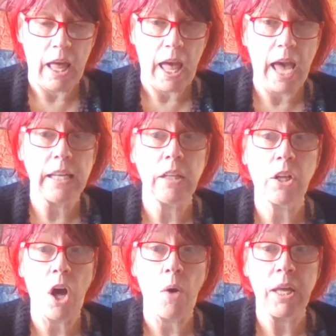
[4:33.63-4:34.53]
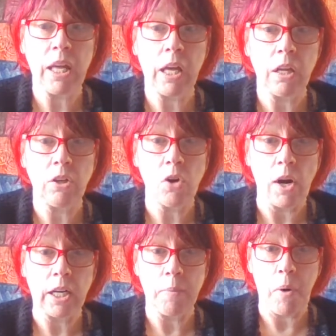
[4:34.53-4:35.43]
And in the going
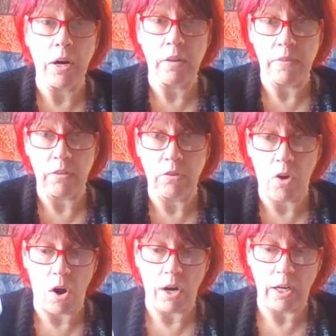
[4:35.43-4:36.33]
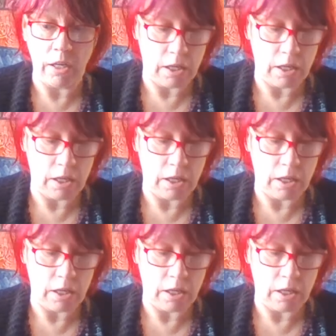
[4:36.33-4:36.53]
dark part of this card,